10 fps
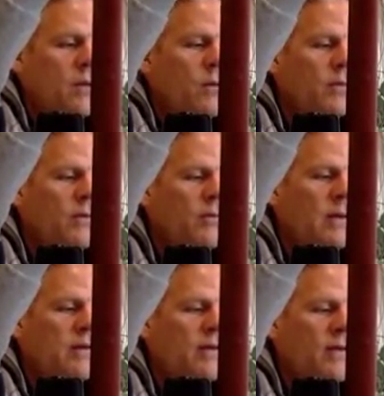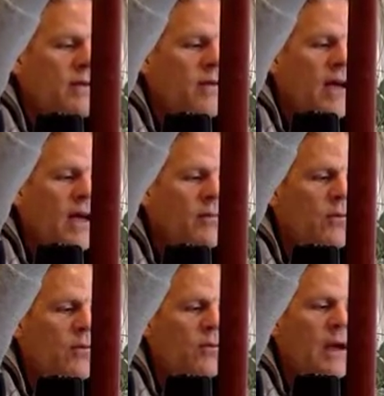What this means, as time
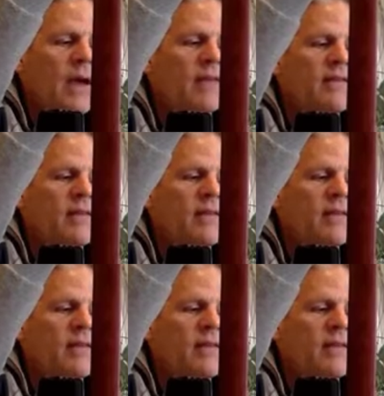goes by,